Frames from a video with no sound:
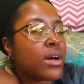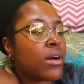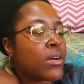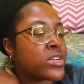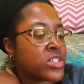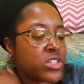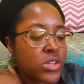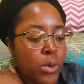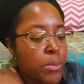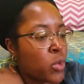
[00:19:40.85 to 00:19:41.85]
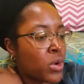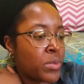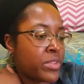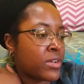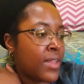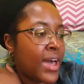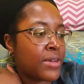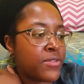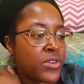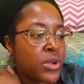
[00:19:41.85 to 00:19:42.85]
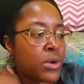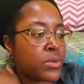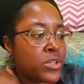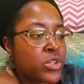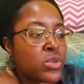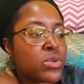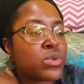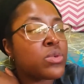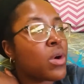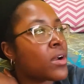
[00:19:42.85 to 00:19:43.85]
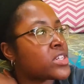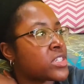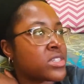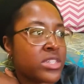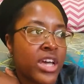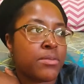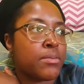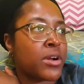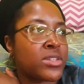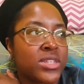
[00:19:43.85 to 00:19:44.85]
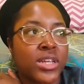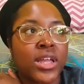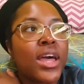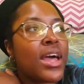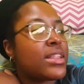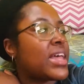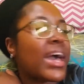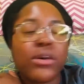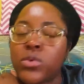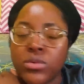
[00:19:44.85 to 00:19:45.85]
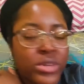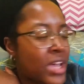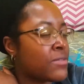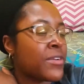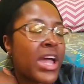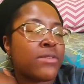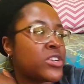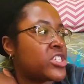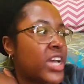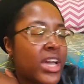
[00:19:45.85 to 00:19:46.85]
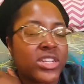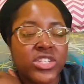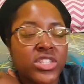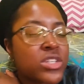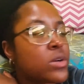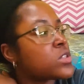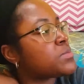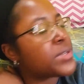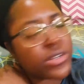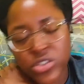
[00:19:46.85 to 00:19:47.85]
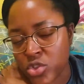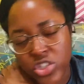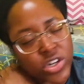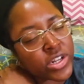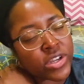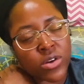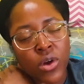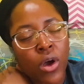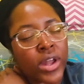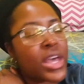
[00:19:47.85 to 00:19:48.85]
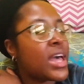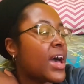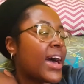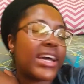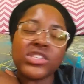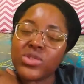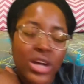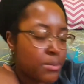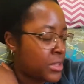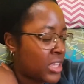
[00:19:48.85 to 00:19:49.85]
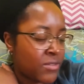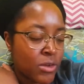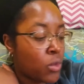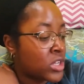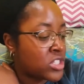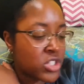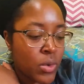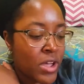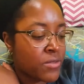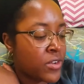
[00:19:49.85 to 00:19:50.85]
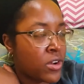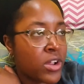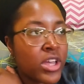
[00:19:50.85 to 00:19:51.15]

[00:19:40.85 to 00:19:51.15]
are just so bored with your life. You know, you are just the type of person that will never ever change. This whole spiritual journey you're on, I do not believe it whatsoever.